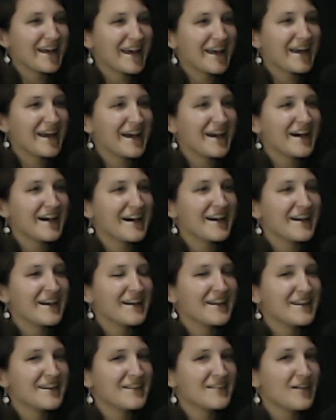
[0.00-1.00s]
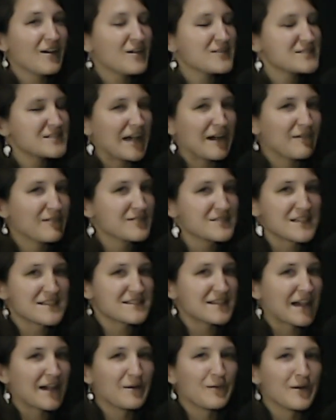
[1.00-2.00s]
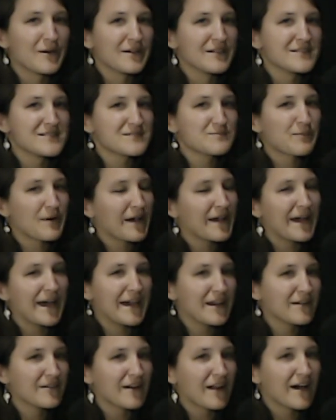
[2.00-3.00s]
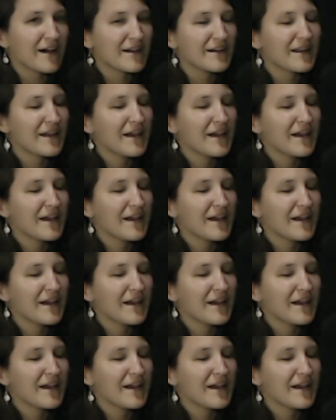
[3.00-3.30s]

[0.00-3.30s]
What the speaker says: And ever since I was probably 8 or 9.